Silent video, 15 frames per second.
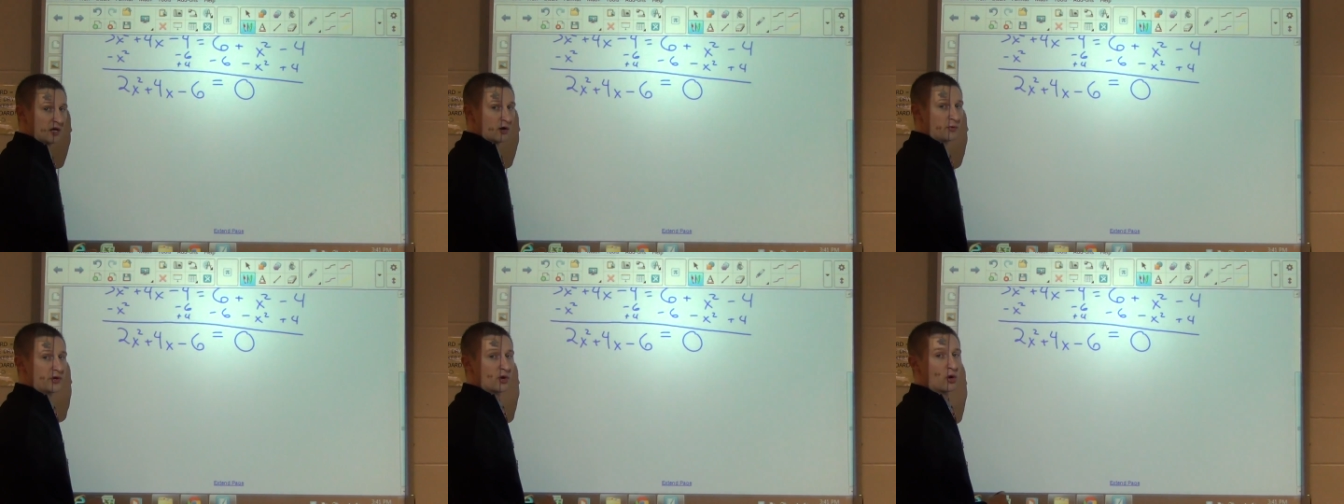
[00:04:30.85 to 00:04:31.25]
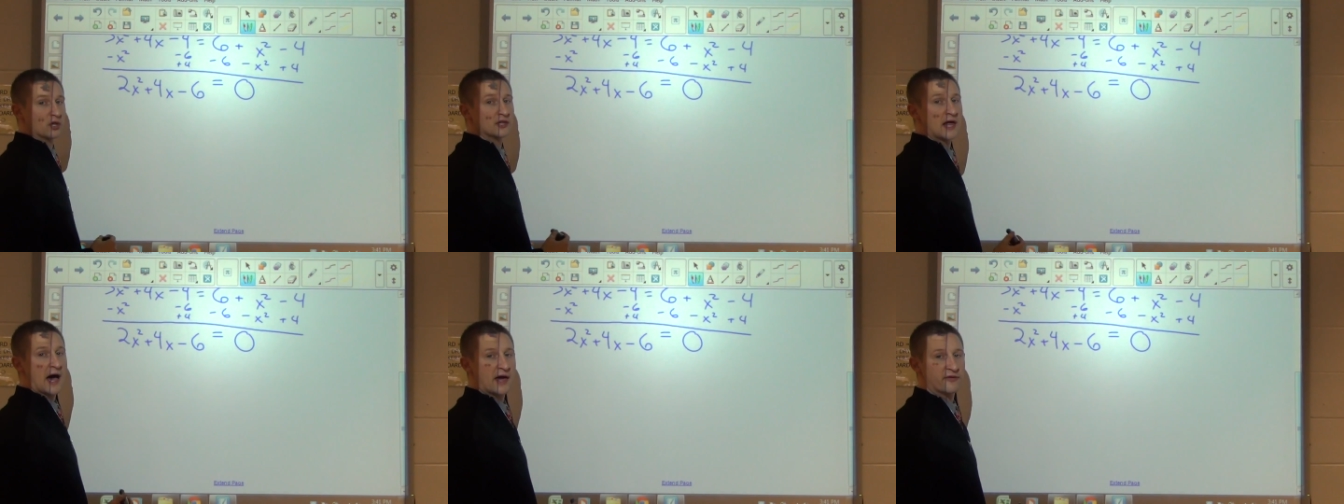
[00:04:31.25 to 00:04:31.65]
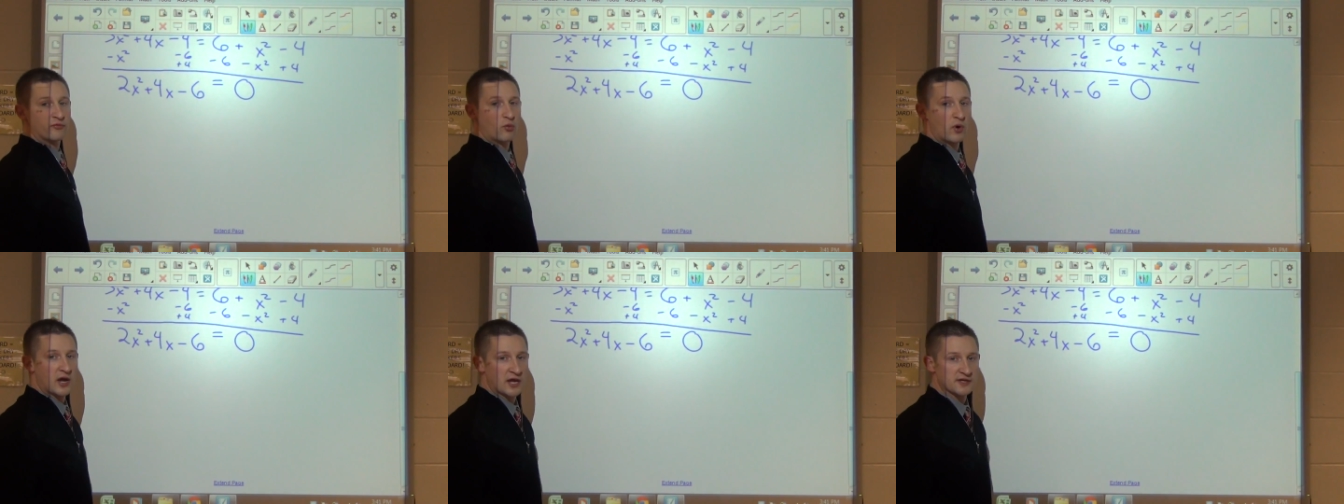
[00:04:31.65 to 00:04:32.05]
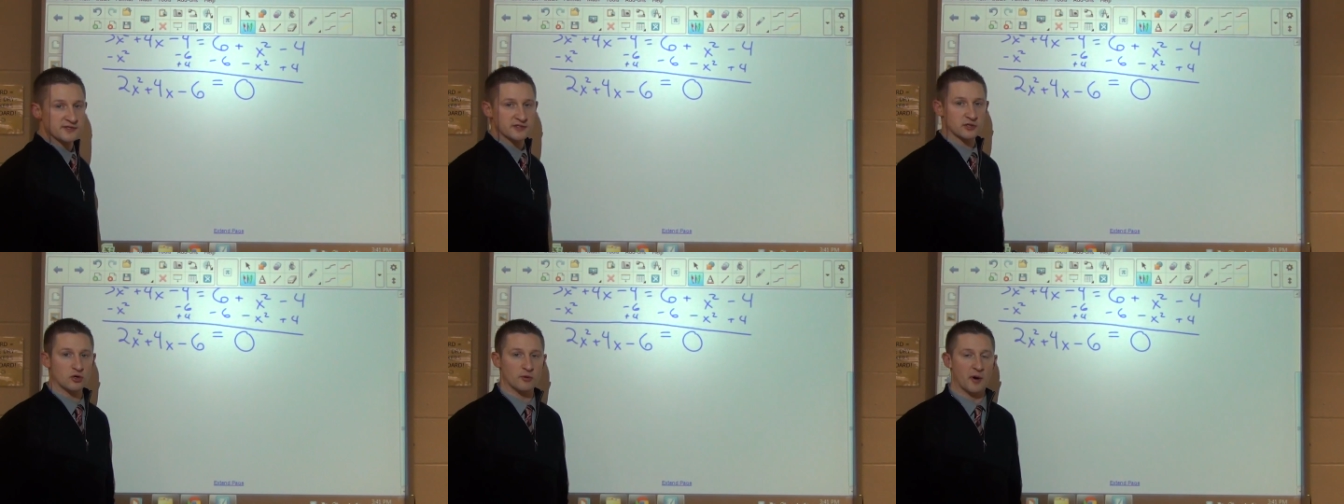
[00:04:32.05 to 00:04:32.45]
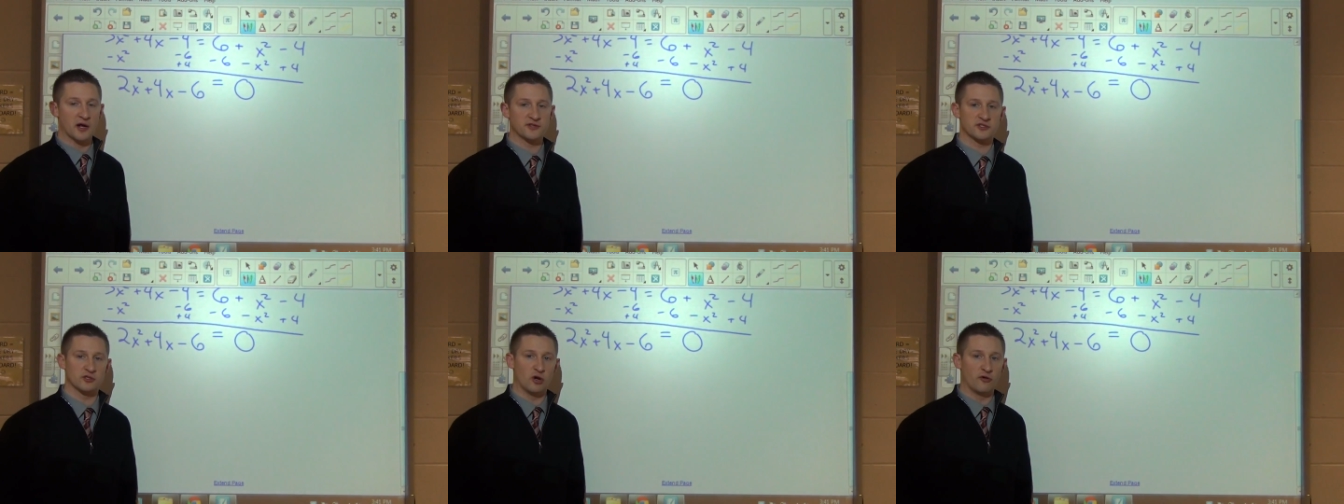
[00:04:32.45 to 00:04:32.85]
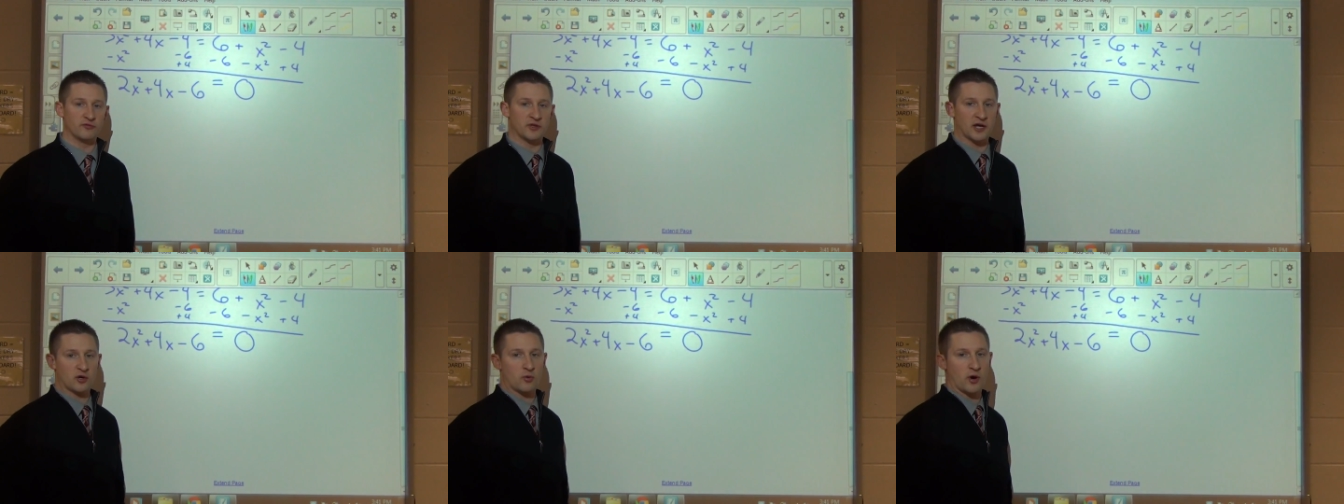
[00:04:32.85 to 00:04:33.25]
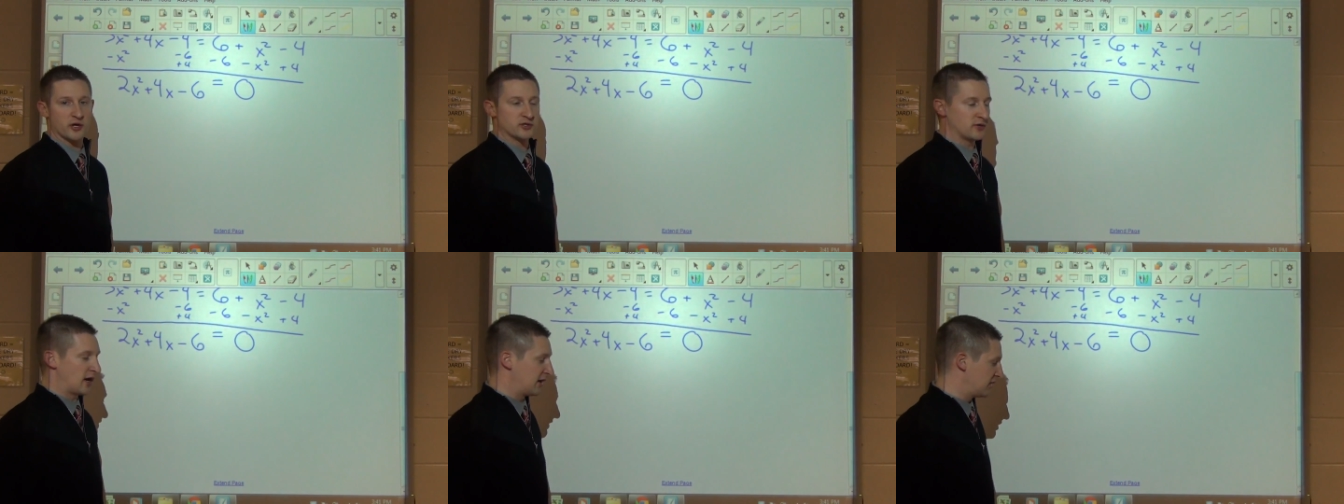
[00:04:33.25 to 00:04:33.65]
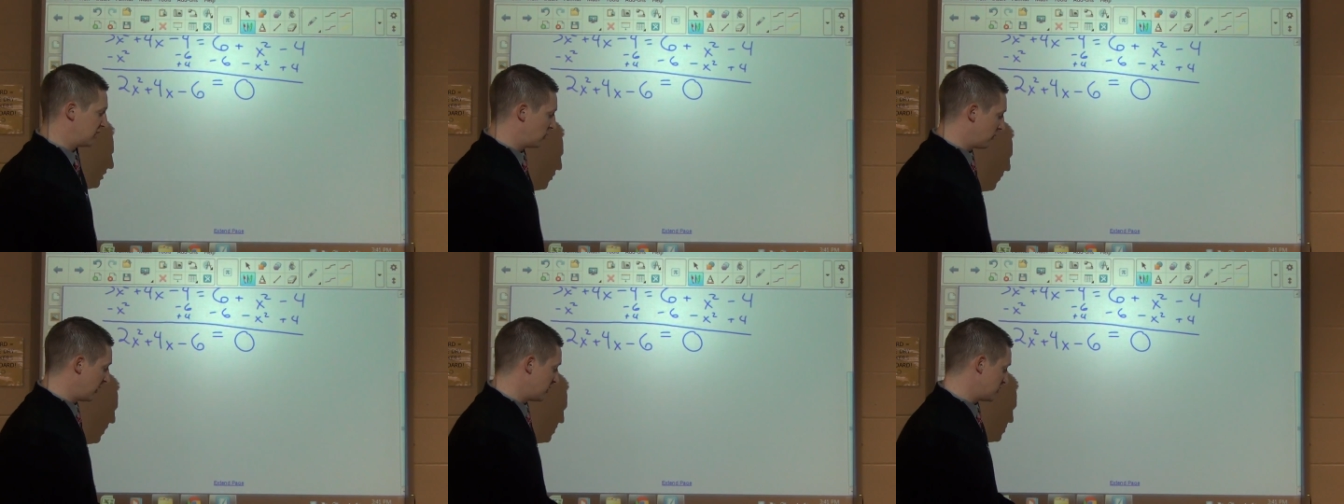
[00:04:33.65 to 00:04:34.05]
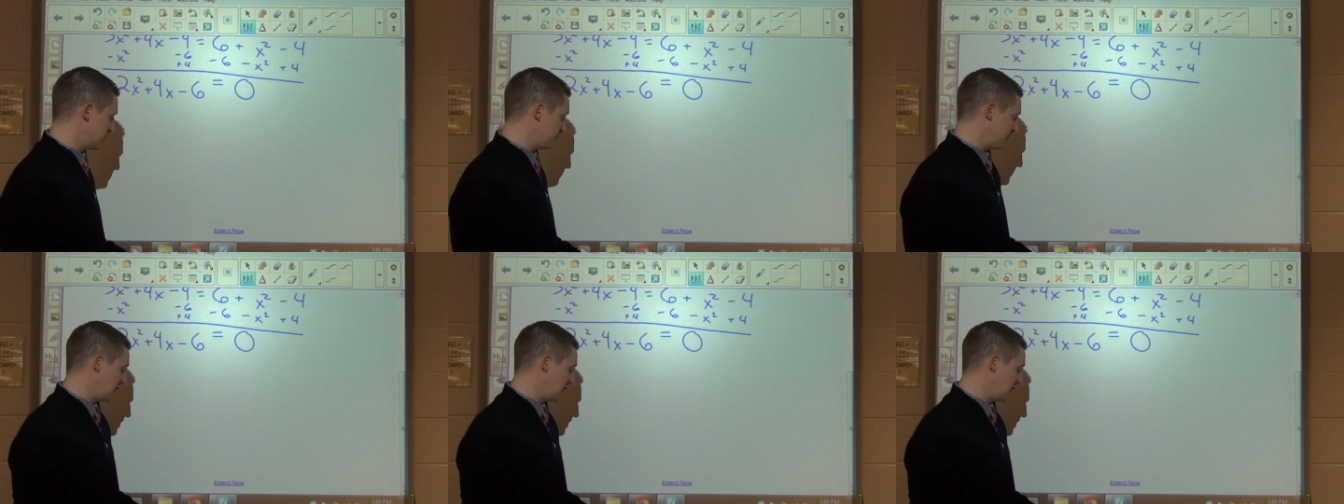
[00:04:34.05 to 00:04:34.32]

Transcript: And we know a lot of ways to go about solving that quadratic equation,